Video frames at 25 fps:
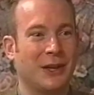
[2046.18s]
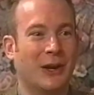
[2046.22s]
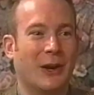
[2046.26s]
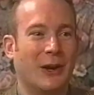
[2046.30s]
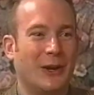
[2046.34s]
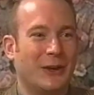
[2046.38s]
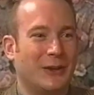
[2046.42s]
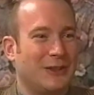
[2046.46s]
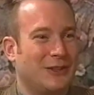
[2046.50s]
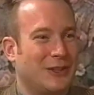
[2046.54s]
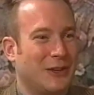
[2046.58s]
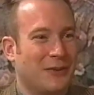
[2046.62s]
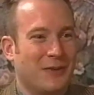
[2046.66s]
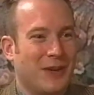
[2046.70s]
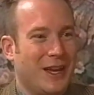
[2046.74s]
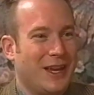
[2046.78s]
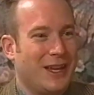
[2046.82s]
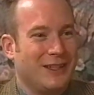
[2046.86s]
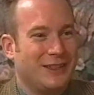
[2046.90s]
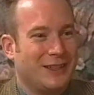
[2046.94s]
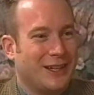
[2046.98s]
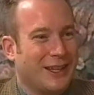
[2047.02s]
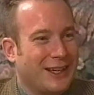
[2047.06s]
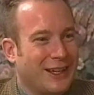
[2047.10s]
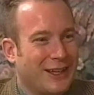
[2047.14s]
You know, it was
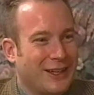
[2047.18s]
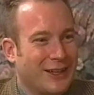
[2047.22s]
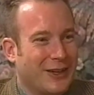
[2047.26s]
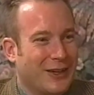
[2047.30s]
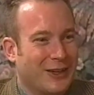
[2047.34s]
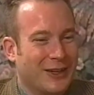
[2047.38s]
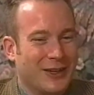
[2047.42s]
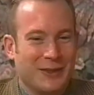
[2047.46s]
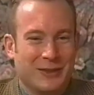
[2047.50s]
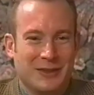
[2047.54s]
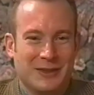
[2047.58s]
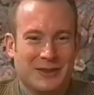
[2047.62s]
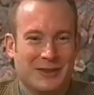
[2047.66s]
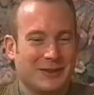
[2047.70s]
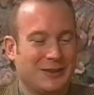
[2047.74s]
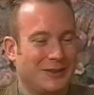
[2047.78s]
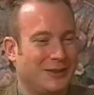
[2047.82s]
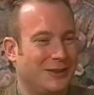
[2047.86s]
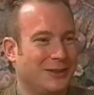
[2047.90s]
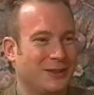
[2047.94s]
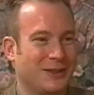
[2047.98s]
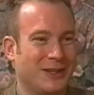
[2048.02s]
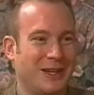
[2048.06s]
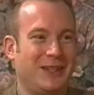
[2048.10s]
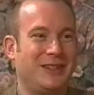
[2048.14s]
amazing. you know, he was in
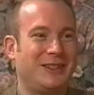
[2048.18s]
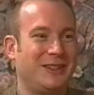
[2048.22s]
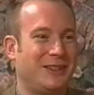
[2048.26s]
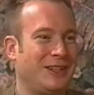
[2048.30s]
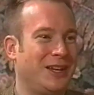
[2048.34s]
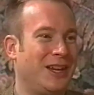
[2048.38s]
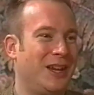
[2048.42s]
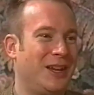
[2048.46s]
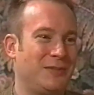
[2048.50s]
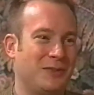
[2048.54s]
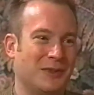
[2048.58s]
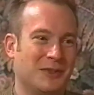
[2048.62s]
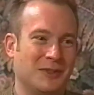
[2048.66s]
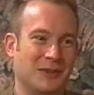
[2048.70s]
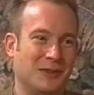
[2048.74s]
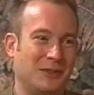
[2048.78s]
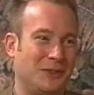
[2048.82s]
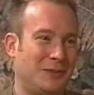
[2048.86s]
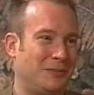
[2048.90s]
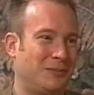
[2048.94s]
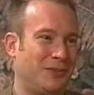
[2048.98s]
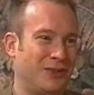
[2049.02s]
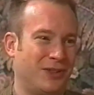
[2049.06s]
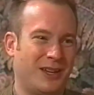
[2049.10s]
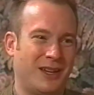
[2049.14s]
great shape and
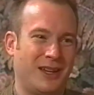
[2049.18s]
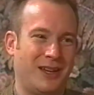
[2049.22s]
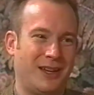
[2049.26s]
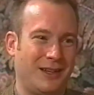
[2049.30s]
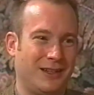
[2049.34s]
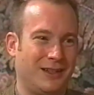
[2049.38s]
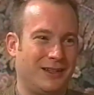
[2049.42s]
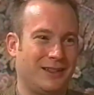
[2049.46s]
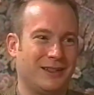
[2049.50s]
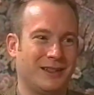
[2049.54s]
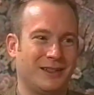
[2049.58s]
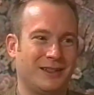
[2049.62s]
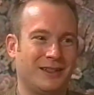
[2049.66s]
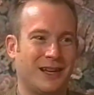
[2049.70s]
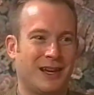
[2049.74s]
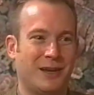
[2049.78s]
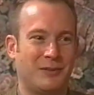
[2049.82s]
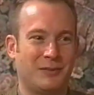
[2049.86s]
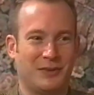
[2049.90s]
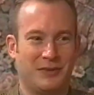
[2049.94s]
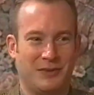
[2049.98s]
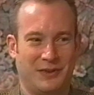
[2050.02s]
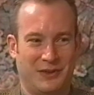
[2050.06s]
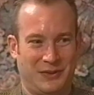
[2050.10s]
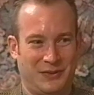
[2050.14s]
just playing at the
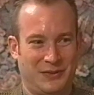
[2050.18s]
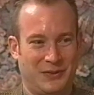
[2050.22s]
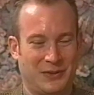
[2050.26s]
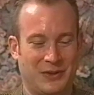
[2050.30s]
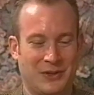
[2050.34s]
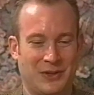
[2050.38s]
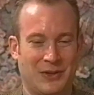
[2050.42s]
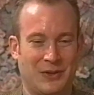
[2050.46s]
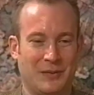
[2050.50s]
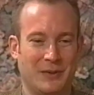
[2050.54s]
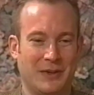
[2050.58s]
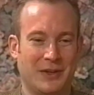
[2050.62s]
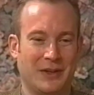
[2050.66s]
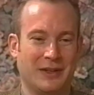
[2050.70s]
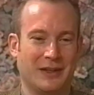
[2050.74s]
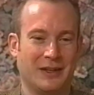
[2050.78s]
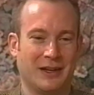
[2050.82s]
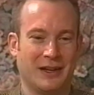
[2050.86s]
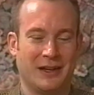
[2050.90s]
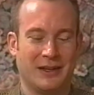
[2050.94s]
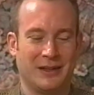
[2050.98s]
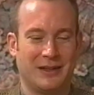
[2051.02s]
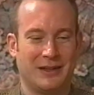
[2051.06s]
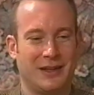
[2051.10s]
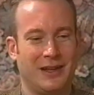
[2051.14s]
top of yeah. his form. And
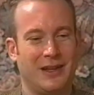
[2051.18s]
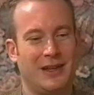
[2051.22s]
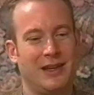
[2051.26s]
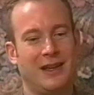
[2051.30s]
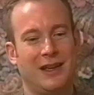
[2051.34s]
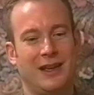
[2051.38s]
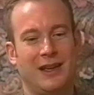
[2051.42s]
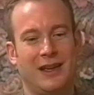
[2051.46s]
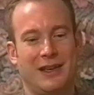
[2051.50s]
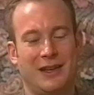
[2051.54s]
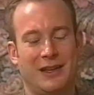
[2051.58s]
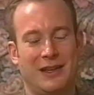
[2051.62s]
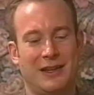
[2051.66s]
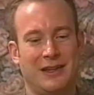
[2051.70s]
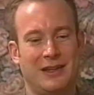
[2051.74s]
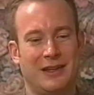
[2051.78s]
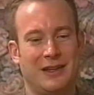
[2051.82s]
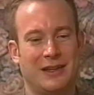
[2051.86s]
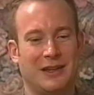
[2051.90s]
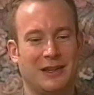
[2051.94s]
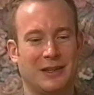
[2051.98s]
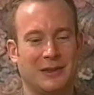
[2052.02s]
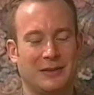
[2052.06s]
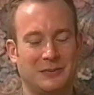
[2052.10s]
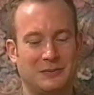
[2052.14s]
uh,
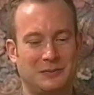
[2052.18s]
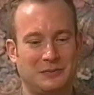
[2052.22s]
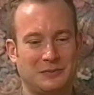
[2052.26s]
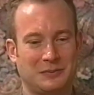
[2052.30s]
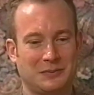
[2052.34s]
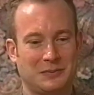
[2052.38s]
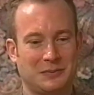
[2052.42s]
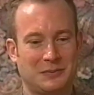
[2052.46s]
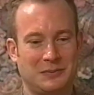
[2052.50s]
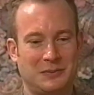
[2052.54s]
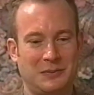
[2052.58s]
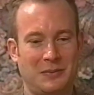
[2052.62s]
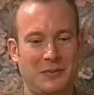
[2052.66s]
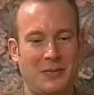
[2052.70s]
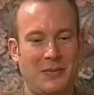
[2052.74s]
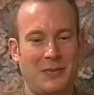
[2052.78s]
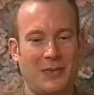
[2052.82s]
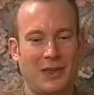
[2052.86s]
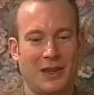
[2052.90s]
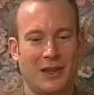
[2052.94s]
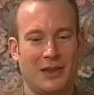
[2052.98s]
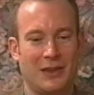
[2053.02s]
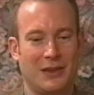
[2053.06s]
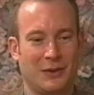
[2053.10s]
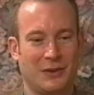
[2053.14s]
he, uh,
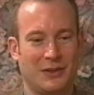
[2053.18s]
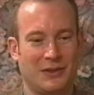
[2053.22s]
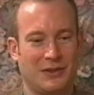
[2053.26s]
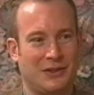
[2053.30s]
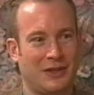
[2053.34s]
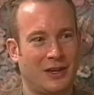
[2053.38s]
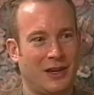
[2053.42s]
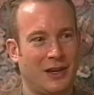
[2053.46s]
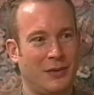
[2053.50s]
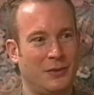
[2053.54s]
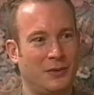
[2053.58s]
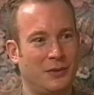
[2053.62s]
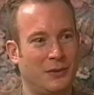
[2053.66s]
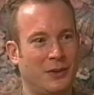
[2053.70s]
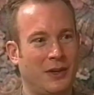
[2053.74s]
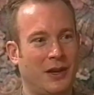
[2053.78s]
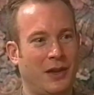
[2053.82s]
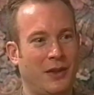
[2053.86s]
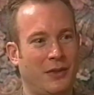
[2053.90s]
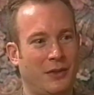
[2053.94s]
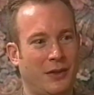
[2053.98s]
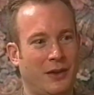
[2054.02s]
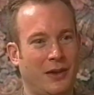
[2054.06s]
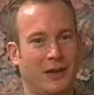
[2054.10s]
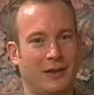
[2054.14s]
there was times when
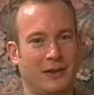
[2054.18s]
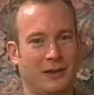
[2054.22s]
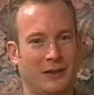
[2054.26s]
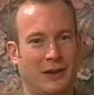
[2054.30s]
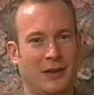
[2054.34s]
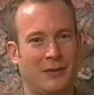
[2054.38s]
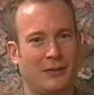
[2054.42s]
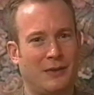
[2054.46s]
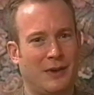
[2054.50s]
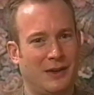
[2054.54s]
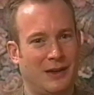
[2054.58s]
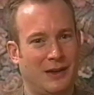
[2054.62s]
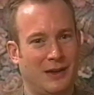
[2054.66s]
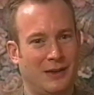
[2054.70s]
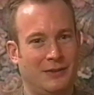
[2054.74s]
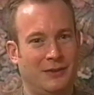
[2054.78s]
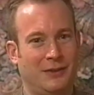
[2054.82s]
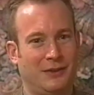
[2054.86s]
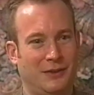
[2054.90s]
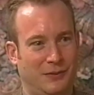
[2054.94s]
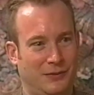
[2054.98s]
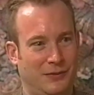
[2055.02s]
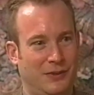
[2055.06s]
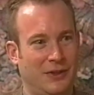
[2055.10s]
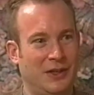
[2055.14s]
I thought, you know, I, want, I,
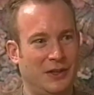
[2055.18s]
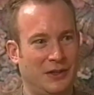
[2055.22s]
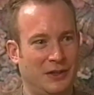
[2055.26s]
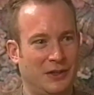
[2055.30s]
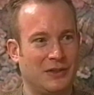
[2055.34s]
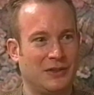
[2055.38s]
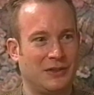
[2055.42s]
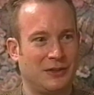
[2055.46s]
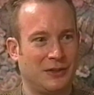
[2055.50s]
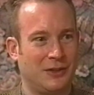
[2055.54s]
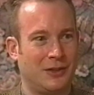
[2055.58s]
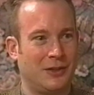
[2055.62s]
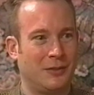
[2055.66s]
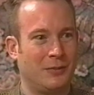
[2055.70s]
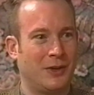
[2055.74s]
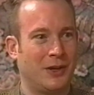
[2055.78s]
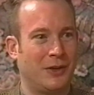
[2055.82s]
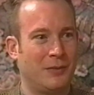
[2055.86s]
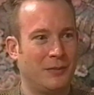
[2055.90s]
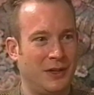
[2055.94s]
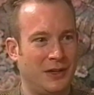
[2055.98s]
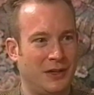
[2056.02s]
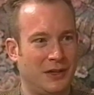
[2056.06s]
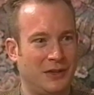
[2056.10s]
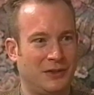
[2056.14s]
was very concerned
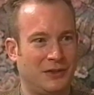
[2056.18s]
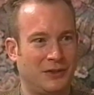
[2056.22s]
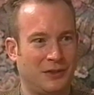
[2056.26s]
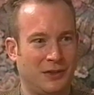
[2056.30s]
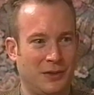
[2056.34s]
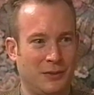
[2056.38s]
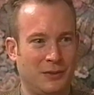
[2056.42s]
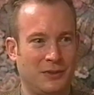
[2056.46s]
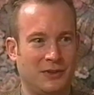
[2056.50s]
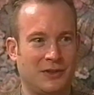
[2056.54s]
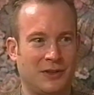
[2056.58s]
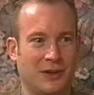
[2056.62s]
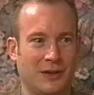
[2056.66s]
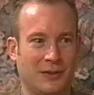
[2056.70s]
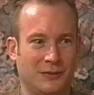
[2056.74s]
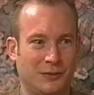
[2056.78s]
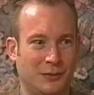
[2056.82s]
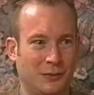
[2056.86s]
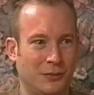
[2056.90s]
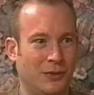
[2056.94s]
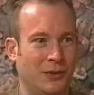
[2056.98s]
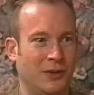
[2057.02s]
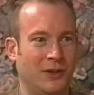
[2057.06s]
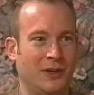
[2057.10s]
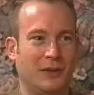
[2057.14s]
about making sure he was
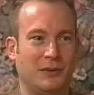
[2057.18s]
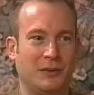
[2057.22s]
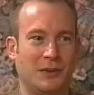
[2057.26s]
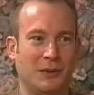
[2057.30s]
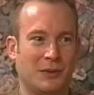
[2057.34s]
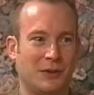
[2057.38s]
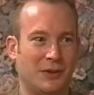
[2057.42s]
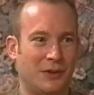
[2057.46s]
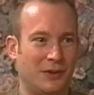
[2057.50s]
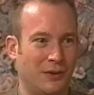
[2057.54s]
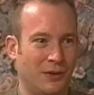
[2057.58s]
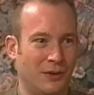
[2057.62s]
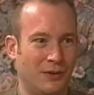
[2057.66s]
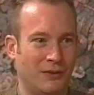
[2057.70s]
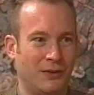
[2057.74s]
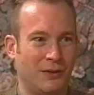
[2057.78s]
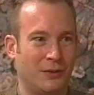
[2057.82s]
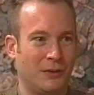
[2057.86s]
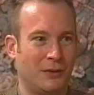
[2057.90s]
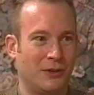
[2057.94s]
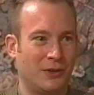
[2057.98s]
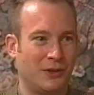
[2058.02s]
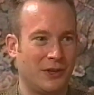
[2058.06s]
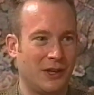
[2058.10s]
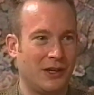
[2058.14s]
comfortable and that we weren't
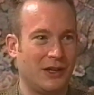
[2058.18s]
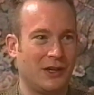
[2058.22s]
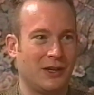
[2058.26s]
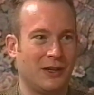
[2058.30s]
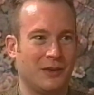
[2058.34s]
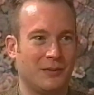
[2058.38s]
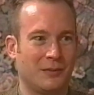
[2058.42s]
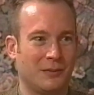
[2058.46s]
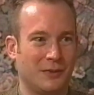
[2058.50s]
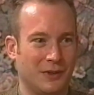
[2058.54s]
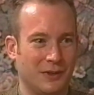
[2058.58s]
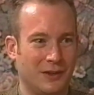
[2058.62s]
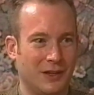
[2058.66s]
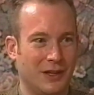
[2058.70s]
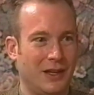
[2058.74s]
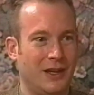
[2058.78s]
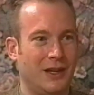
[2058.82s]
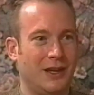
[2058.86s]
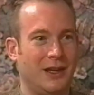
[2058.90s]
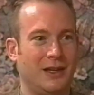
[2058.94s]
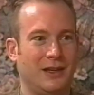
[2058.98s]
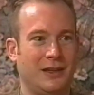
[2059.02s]
overworking him. Right.